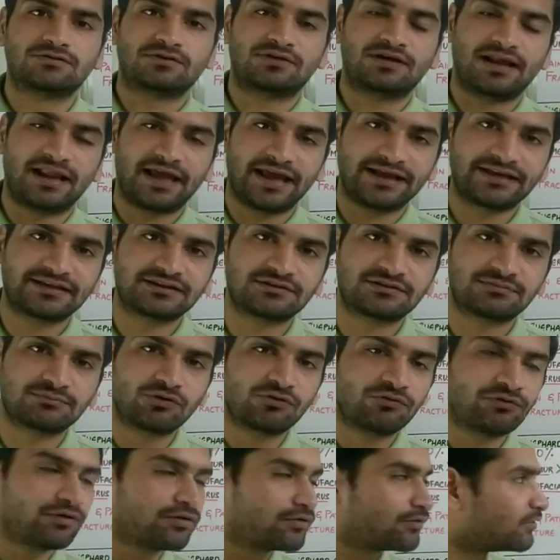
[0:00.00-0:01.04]
So next,
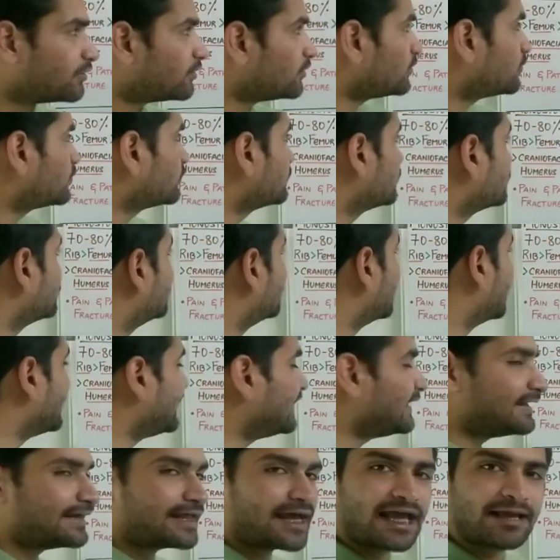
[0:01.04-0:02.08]
moving on to the
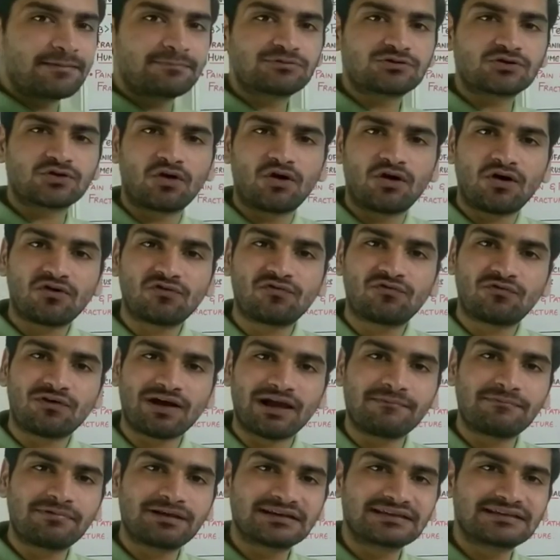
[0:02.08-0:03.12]
three types of
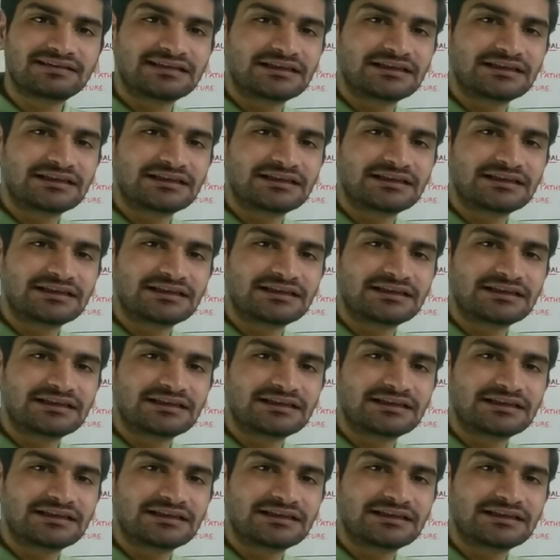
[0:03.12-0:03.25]
fibrous